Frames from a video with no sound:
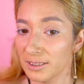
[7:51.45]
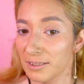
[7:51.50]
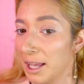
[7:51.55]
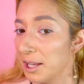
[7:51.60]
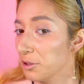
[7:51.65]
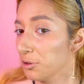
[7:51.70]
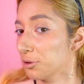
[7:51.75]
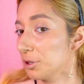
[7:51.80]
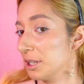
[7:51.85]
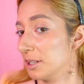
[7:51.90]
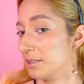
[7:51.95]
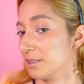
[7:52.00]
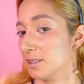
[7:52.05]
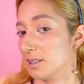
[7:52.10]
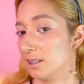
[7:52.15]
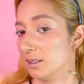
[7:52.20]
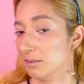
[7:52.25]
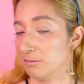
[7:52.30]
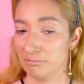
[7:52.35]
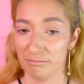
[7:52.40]
As you can
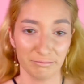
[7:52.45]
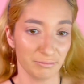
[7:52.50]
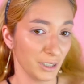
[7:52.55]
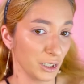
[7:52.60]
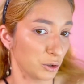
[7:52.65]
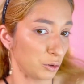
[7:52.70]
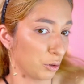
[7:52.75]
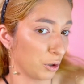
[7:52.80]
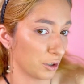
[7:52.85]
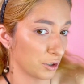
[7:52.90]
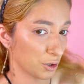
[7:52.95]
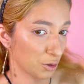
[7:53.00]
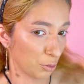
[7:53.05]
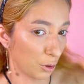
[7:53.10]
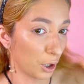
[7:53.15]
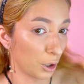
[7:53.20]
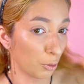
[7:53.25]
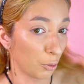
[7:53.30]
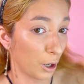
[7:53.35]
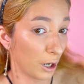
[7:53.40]
see, it works
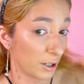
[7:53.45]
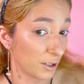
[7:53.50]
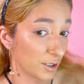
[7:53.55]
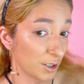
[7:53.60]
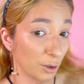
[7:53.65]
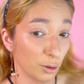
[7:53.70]
really well.